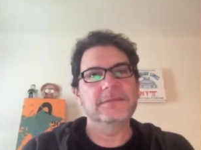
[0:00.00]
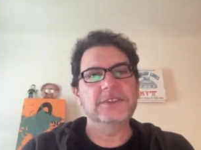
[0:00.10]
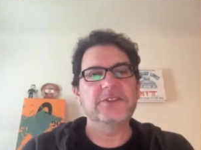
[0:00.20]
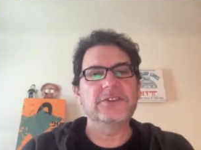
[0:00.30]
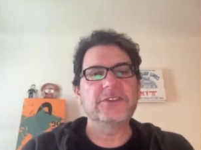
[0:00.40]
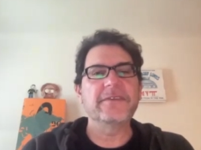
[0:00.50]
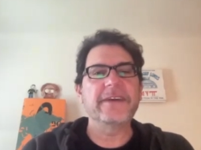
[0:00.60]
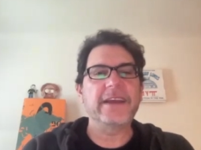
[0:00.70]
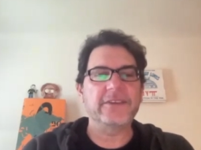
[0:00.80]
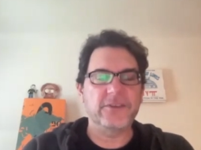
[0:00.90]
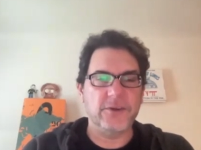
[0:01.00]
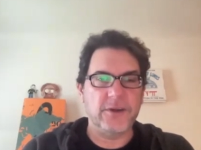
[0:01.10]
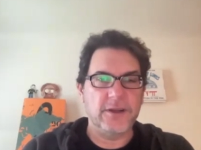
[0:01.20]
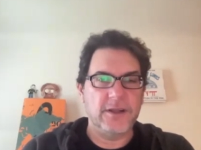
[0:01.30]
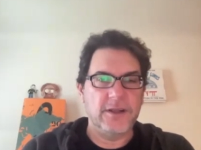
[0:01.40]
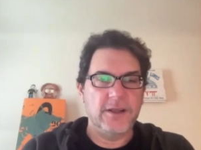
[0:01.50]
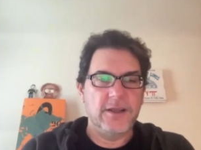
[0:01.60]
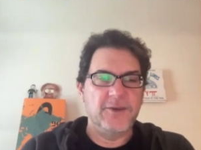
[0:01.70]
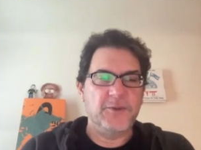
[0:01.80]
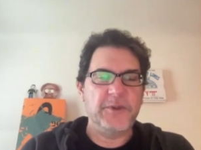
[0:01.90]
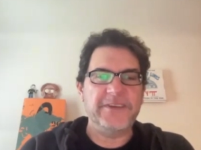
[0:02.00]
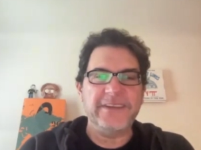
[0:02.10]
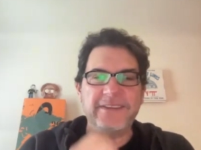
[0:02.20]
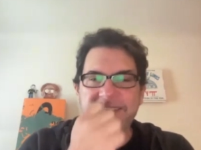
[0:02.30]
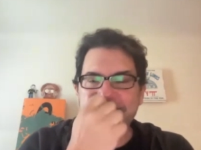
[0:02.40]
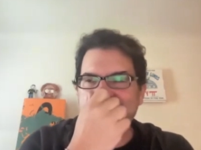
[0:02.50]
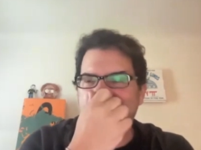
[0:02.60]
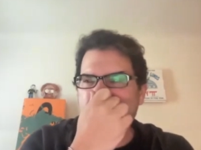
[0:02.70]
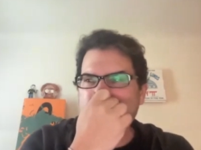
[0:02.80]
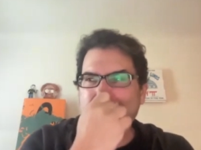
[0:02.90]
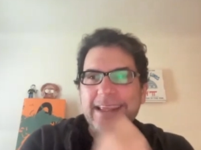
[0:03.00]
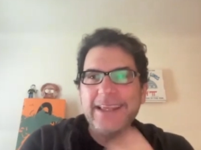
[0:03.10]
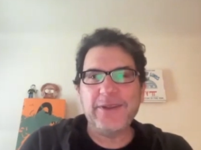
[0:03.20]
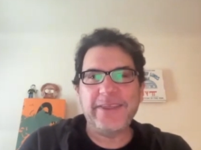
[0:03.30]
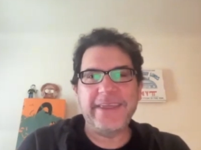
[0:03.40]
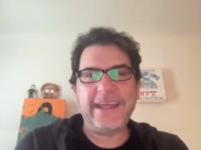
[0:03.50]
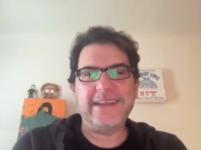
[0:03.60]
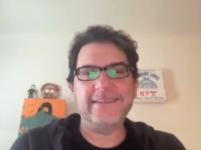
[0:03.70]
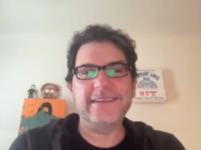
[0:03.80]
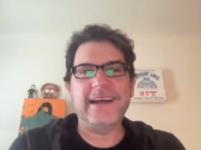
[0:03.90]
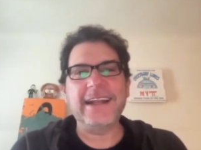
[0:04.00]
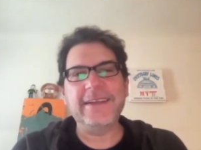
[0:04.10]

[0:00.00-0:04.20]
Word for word: Sylvester, which is this tiny little thing that's not